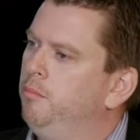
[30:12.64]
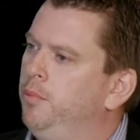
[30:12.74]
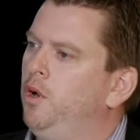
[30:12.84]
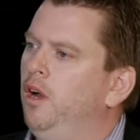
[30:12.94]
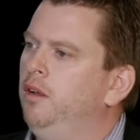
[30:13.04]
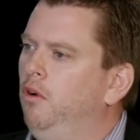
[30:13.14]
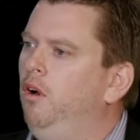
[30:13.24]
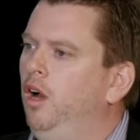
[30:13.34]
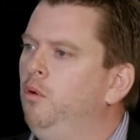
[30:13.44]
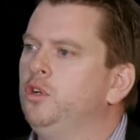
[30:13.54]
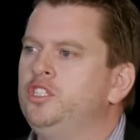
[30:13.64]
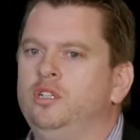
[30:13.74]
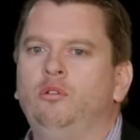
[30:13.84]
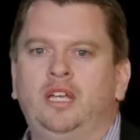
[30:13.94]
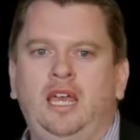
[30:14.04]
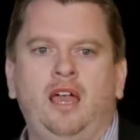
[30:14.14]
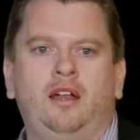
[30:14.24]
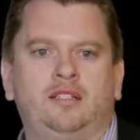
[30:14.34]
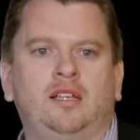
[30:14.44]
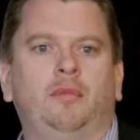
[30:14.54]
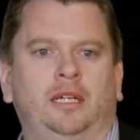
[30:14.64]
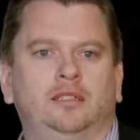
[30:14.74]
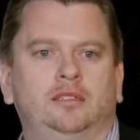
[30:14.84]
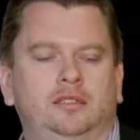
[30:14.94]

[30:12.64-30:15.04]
but I, I want you to encounter something.